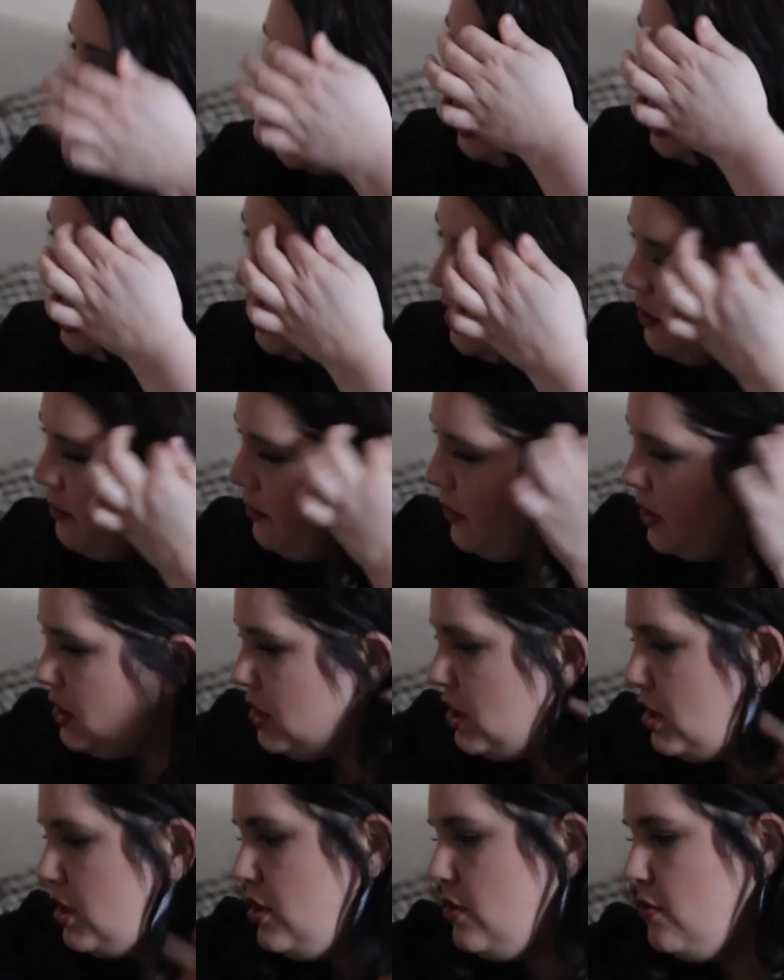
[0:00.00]
Um,
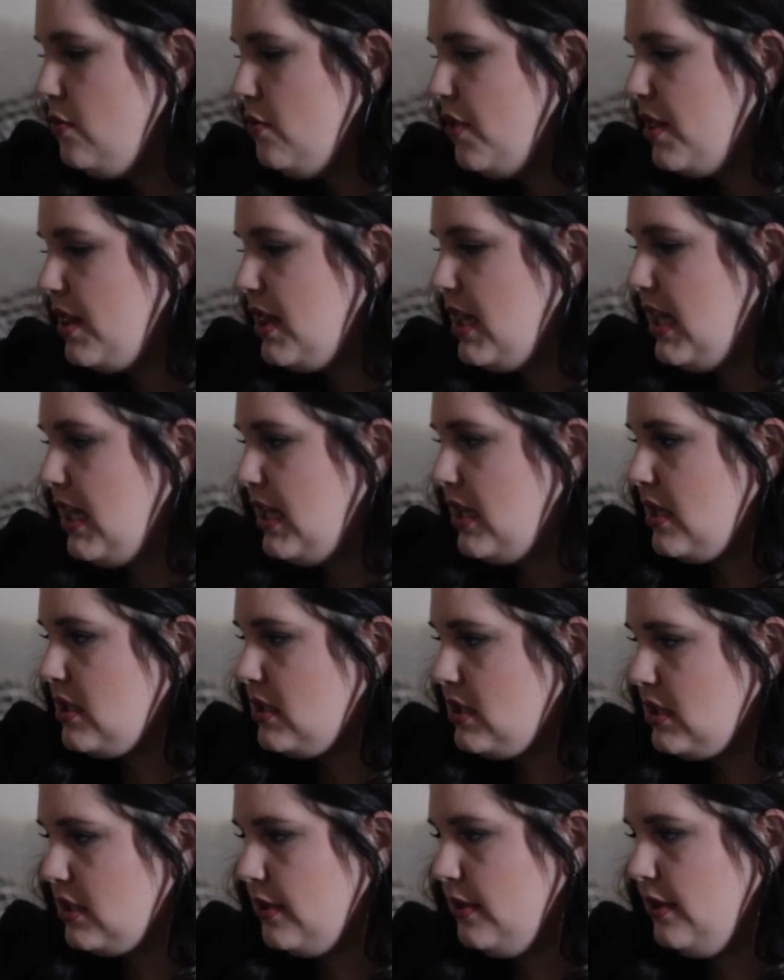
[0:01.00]
let's do
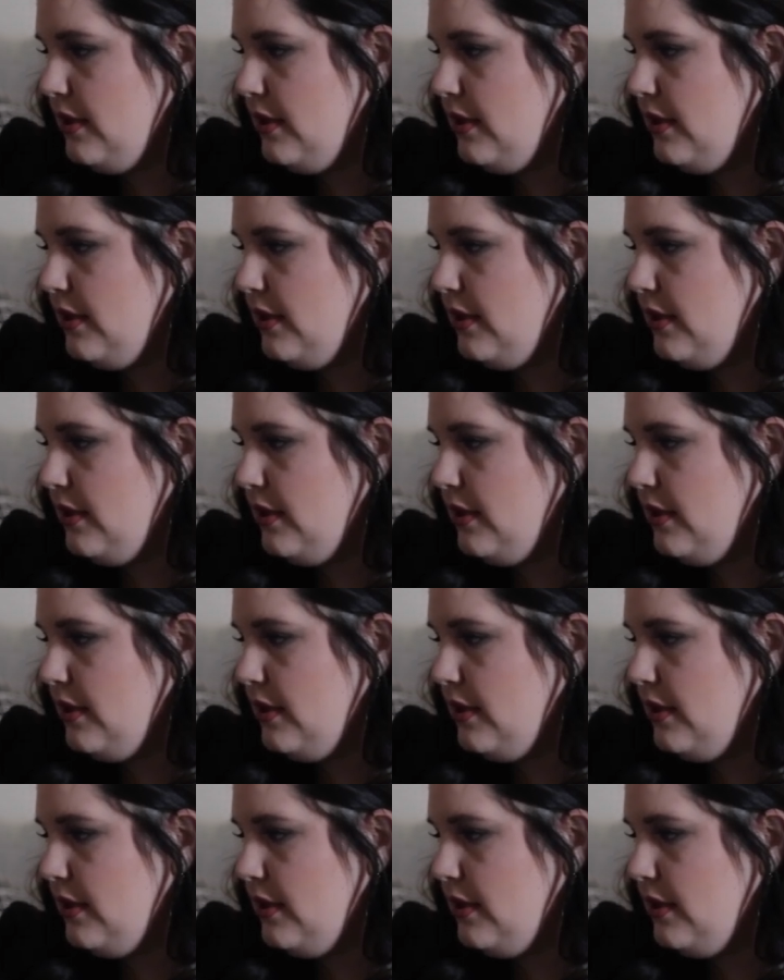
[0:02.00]
these.